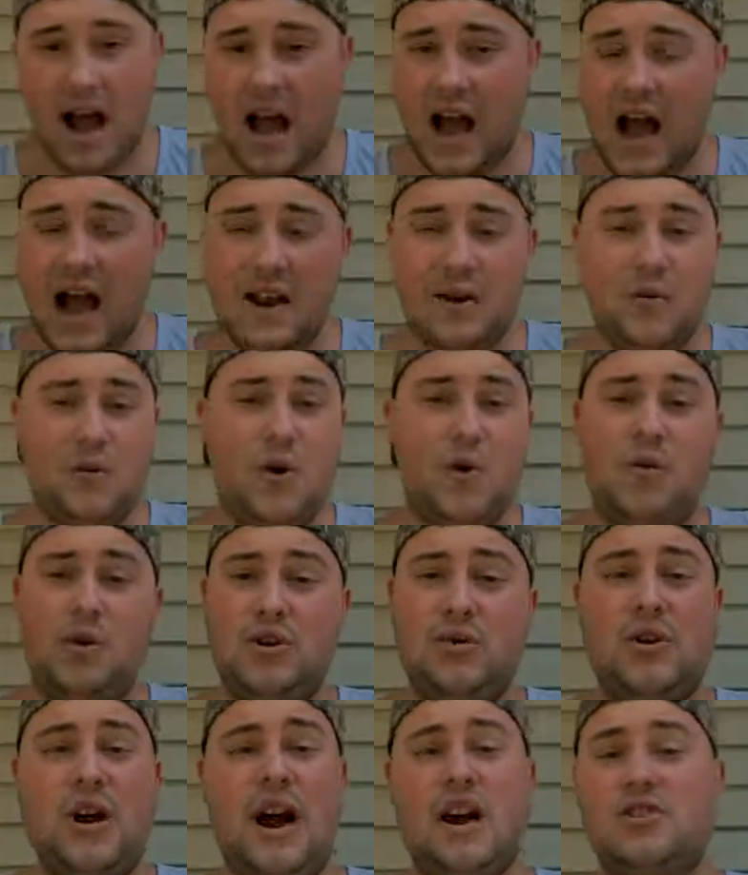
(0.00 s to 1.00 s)
don't know what
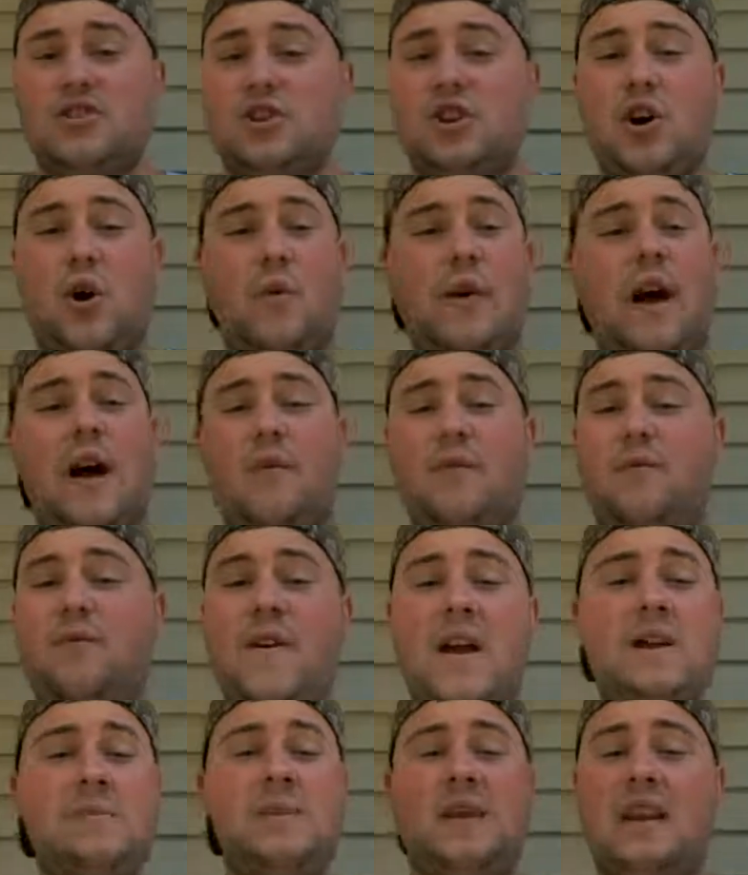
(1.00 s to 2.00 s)
you guys are going out and
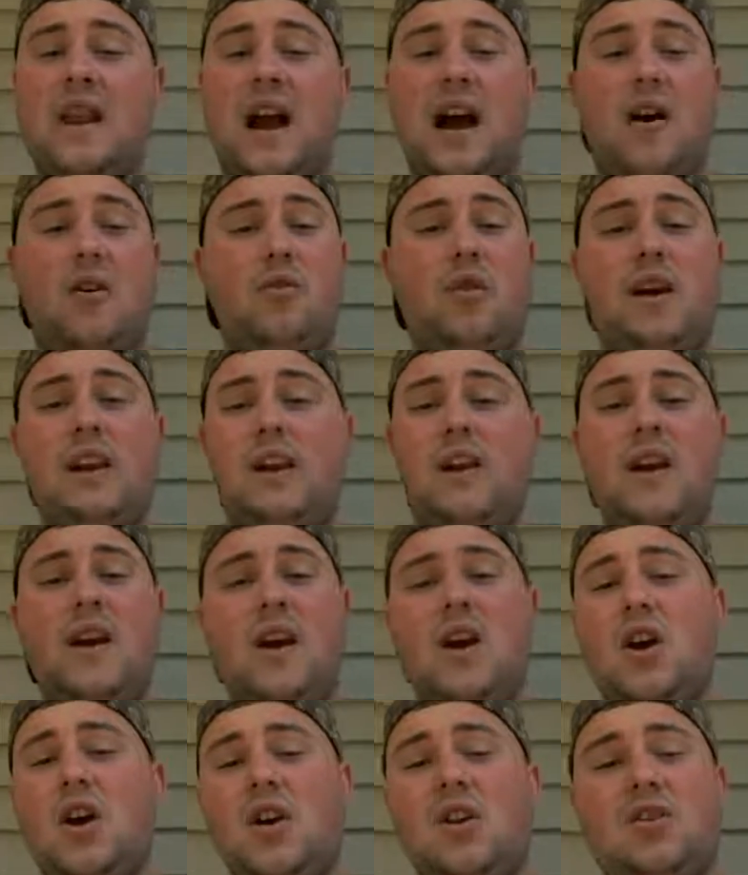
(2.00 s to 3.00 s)
vaping now. Like,
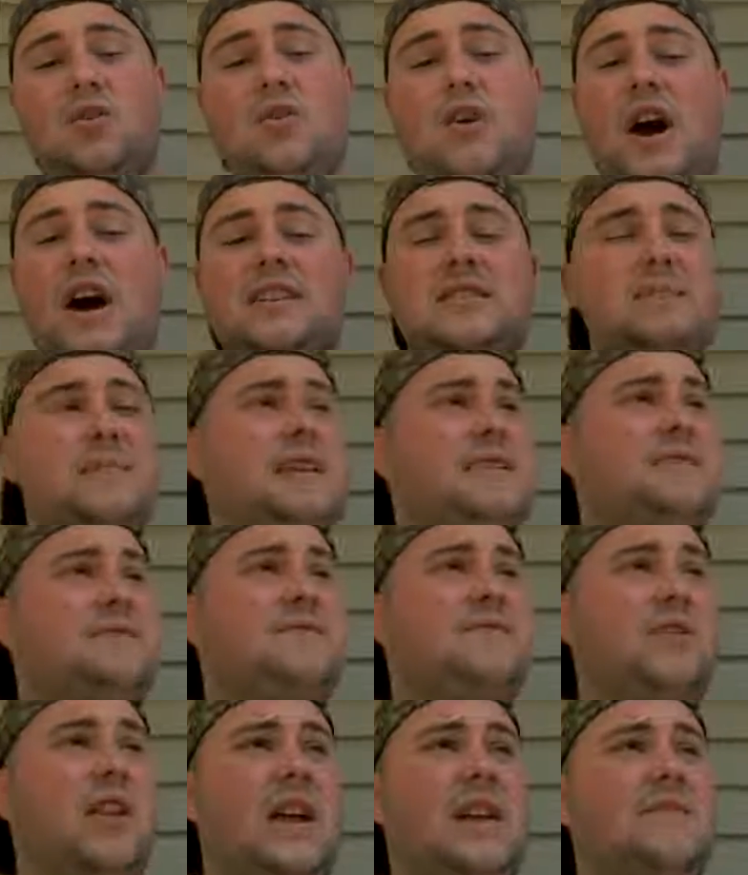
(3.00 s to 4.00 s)
you guys mix
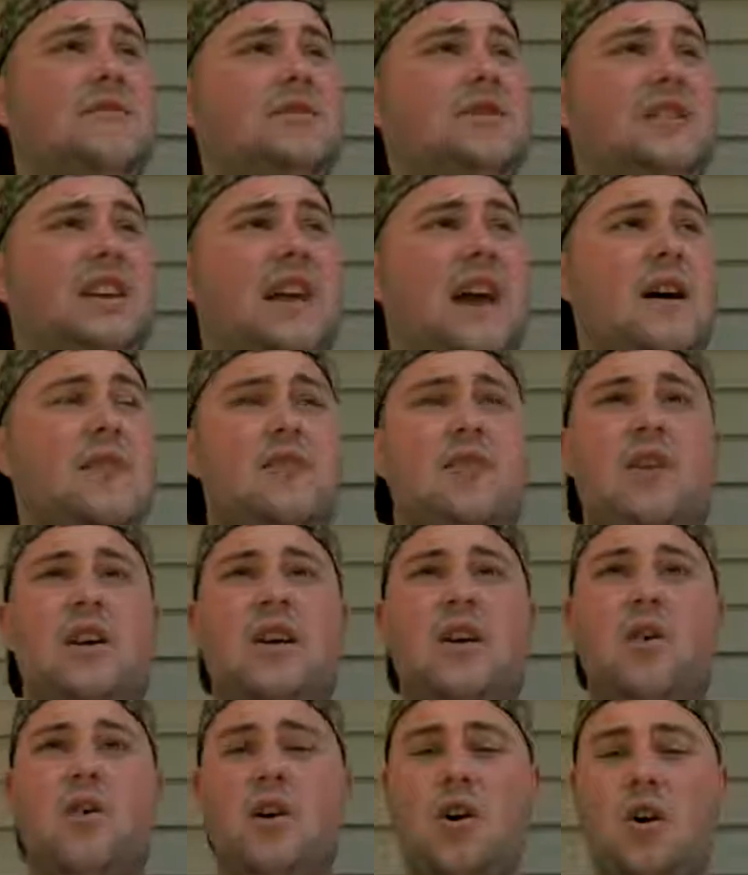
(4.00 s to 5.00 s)
flavors together and
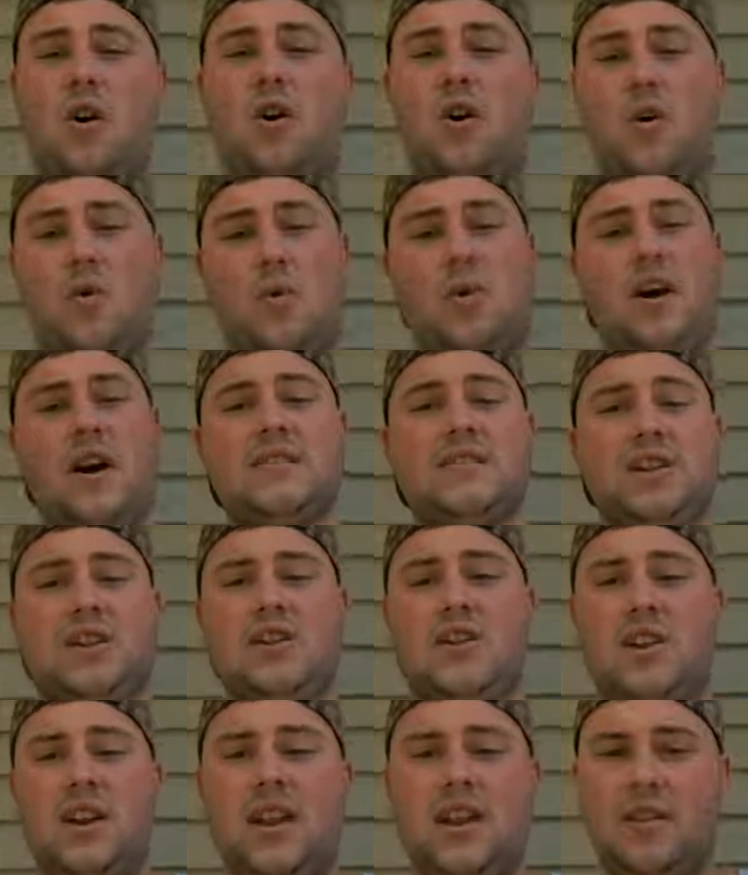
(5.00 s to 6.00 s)
go, oh, well, that's a
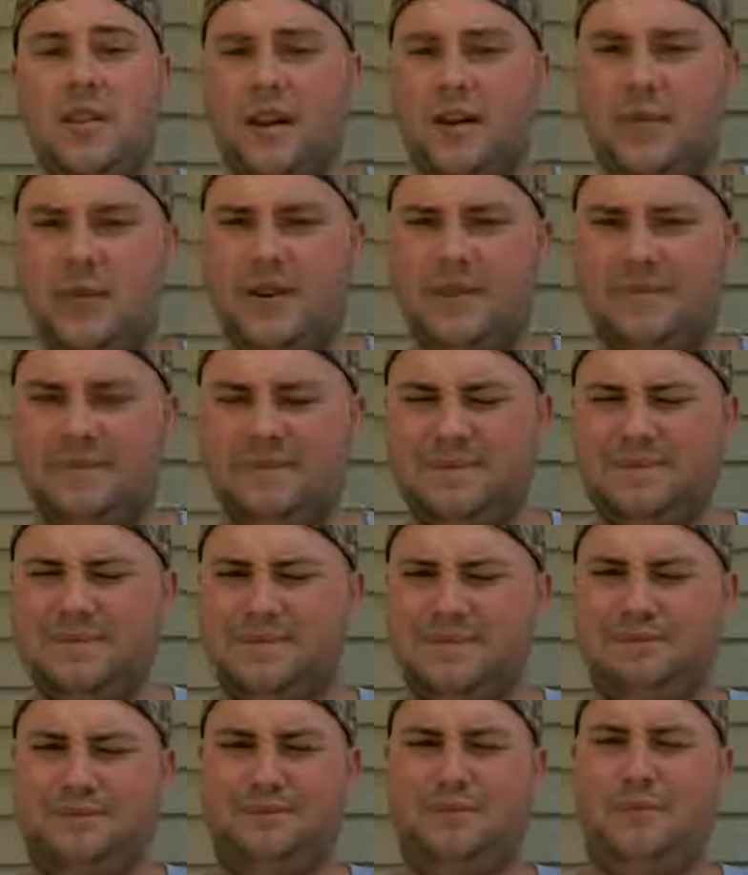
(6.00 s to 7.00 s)
good e-liquid.
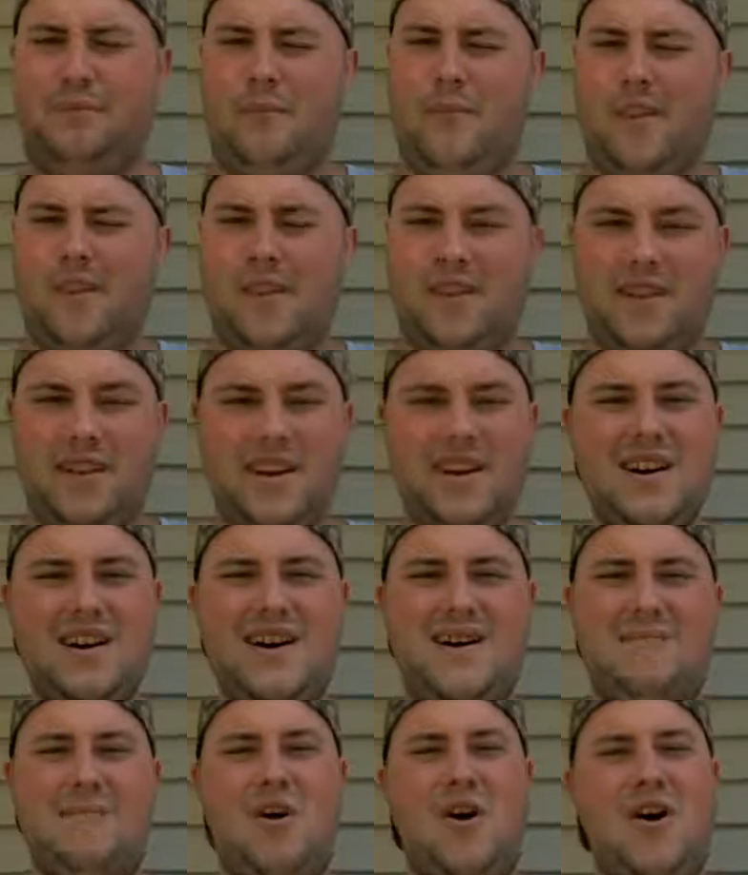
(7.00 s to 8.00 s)

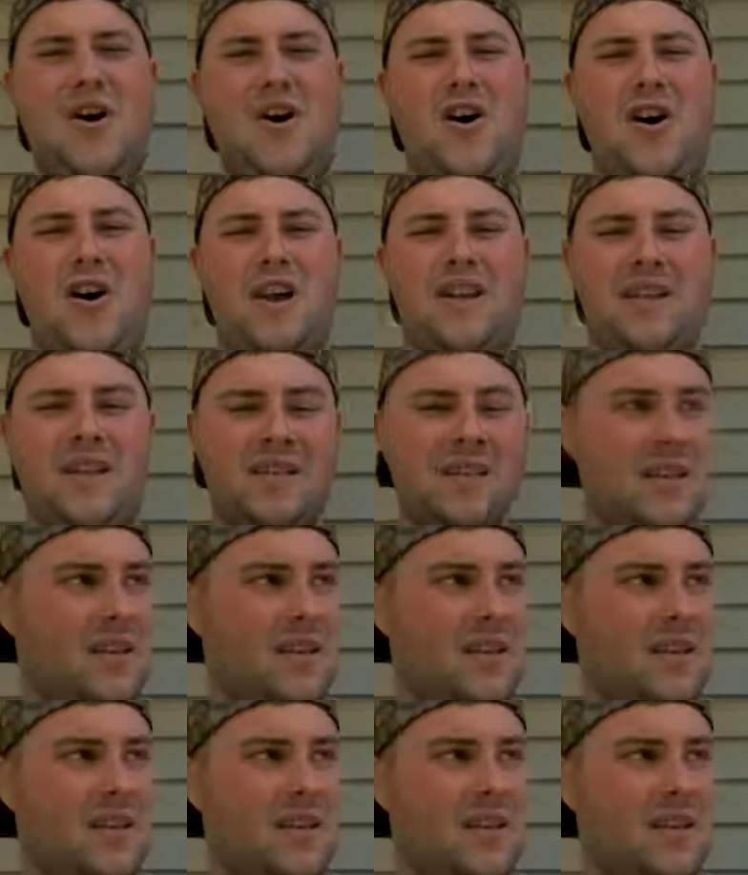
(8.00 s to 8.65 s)
Come on.